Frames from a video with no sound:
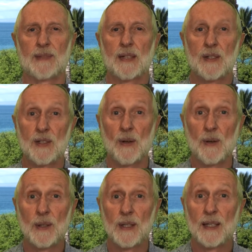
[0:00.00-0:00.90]

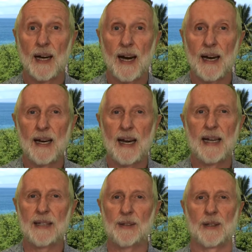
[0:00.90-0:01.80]
So I
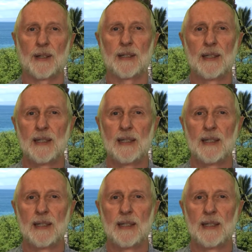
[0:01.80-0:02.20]
aligned her,